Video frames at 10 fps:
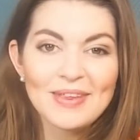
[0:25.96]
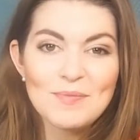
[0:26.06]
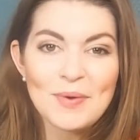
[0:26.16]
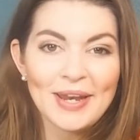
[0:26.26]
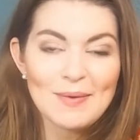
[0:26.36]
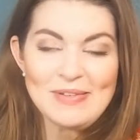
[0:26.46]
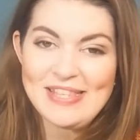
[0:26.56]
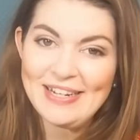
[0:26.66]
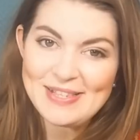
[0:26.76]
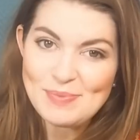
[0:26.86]
name is
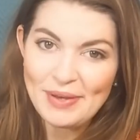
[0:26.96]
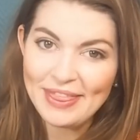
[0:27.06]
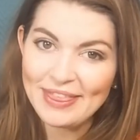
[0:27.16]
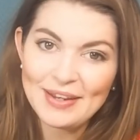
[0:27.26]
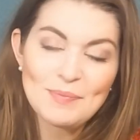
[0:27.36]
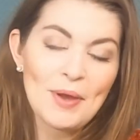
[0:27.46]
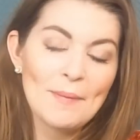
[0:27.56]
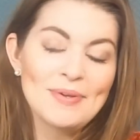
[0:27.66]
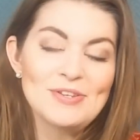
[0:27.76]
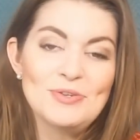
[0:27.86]
Elizabeth and I'm
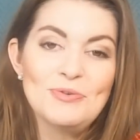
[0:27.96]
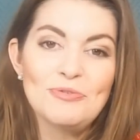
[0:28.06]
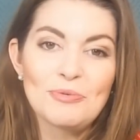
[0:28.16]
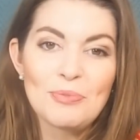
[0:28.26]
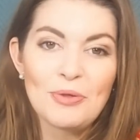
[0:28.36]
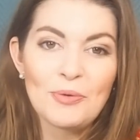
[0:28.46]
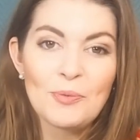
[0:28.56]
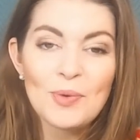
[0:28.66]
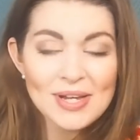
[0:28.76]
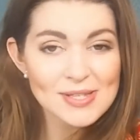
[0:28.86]
coming to you from the
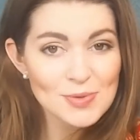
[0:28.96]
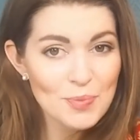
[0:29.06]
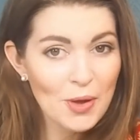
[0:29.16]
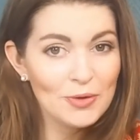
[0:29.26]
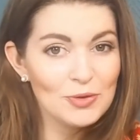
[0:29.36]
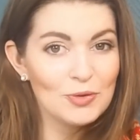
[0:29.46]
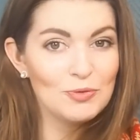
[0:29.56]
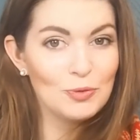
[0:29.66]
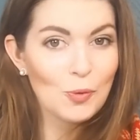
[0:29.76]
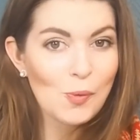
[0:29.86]
western part of
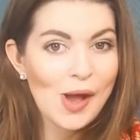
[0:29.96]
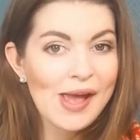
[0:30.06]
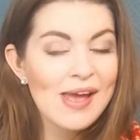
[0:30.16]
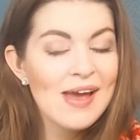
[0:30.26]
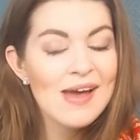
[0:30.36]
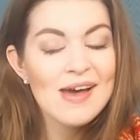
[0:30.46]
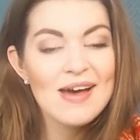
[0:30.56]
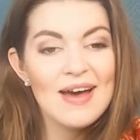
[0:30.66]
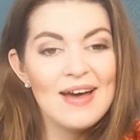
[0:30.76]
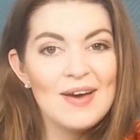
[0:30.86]
Norway,
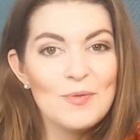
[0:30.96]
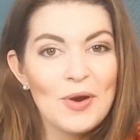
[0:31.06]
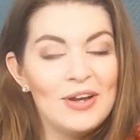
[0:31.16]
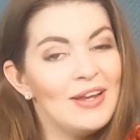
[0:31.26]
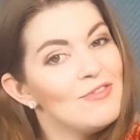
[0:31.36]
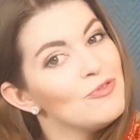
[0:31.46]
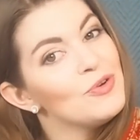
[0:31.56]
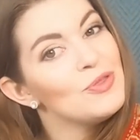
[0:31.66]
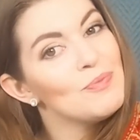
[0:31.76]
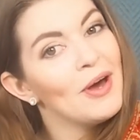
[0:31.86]
where I live
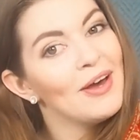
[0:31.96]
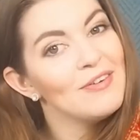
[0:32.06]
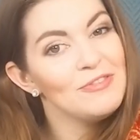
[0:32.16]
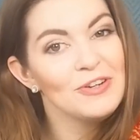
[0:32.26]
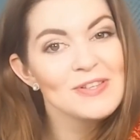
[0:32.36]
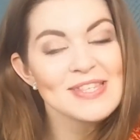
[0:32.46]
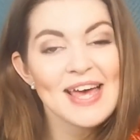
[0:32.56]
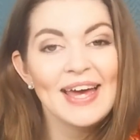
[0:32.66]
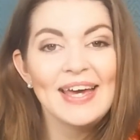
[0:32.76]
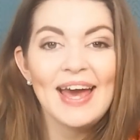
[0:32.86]
with my
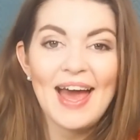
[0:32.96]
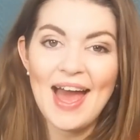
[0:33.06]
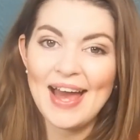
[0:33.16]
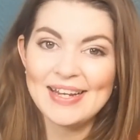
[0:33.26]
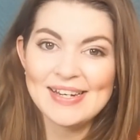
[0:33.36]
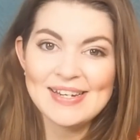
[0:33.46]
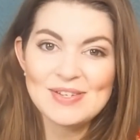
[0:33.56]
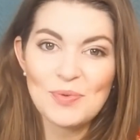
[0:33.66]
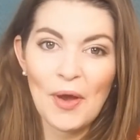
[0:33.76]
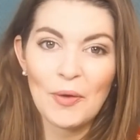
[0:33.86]
fiance and
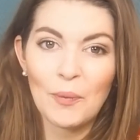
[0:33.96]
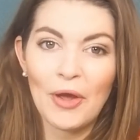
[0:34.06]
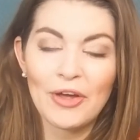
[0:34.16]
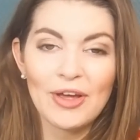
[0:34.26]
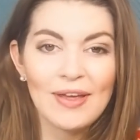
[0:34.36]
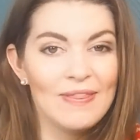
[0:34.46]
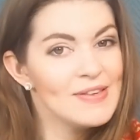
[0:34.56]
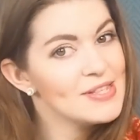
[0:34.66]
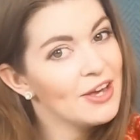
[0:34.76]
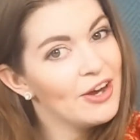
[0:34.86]
where I work in the
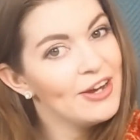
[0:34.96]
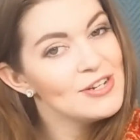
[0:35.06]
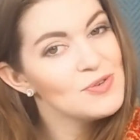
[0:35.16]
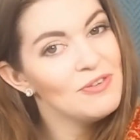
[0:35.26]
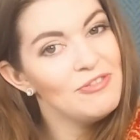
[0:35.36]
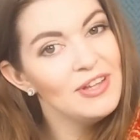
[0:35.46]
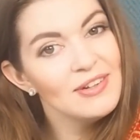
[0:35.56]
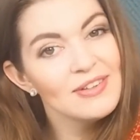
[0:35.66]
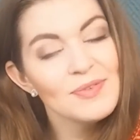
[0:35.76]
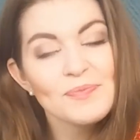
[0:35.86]
psychiatry
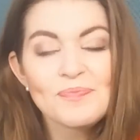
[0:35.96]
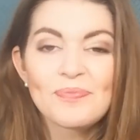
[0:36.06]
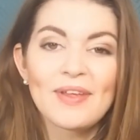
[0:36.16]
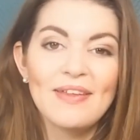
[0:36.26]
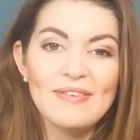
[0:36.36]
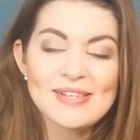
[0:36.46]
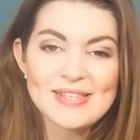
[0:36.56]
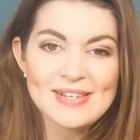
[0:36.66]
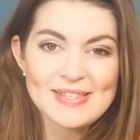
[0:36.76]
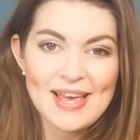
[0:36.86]
field. This
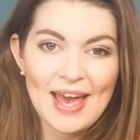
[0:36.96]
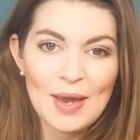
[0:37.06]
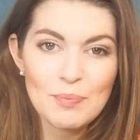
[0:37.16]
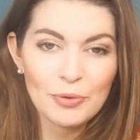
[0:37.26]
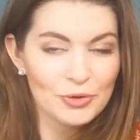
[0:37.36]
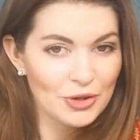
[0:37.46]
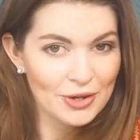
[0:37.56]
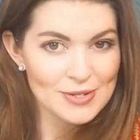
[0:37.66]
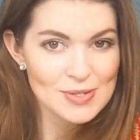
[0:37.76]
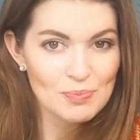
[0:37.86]
is a
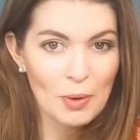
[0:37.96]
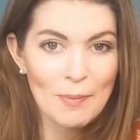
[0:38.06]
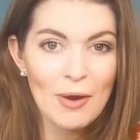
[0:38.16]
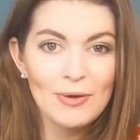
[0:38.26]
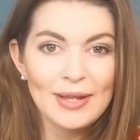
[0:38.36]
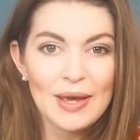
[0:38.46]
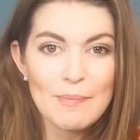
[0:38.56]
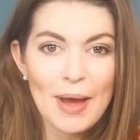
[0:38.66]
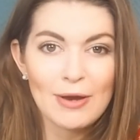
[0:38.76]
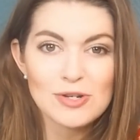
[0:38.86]
podcast primarily
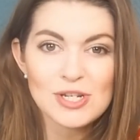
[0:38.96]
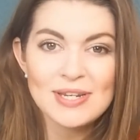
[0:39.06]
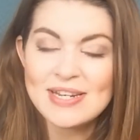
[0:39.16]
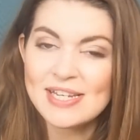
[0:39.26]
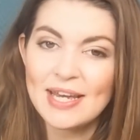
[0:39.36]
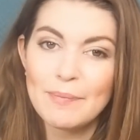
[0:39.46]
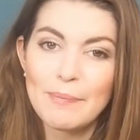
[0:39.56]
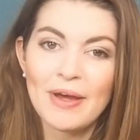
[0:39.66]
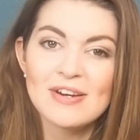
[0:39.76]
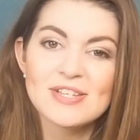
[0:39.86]
about knitting,
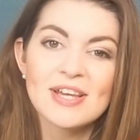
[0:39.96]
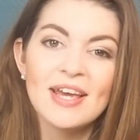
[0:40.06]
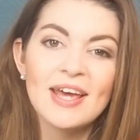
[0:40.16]
but